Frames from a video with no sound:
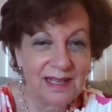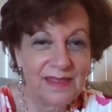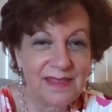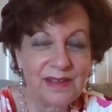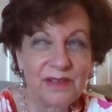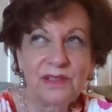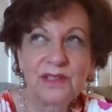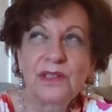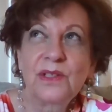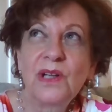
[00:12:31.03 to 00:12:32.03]
They're
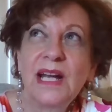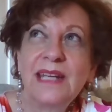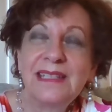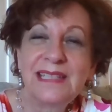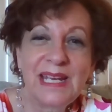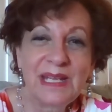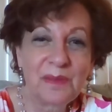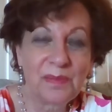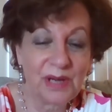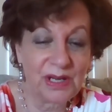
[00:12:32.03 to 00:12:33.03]
just trying to take the
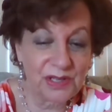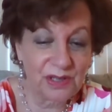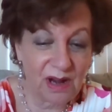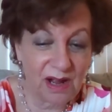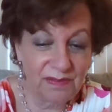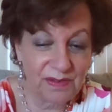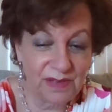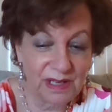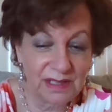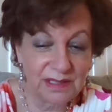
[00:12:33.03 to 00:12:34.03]
pressure off of
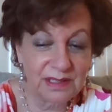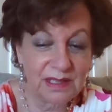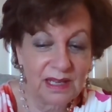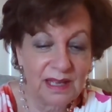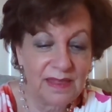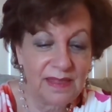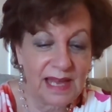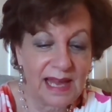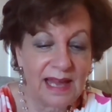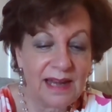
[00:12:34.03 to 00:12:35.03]
us
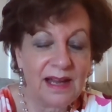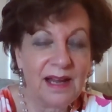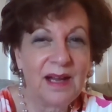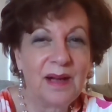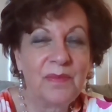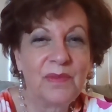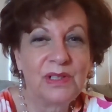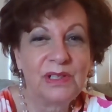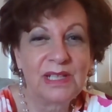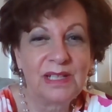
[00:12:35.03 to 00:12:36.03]
that we're
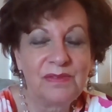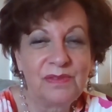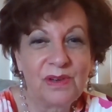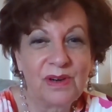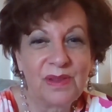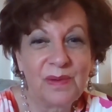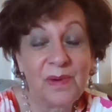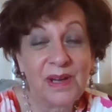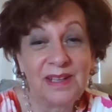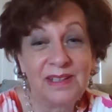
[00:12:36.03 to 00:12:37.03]
looking for the
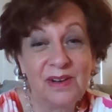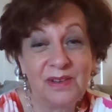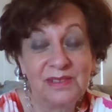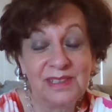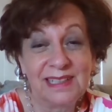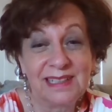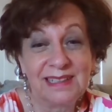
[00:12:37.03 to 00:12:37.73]
one and only.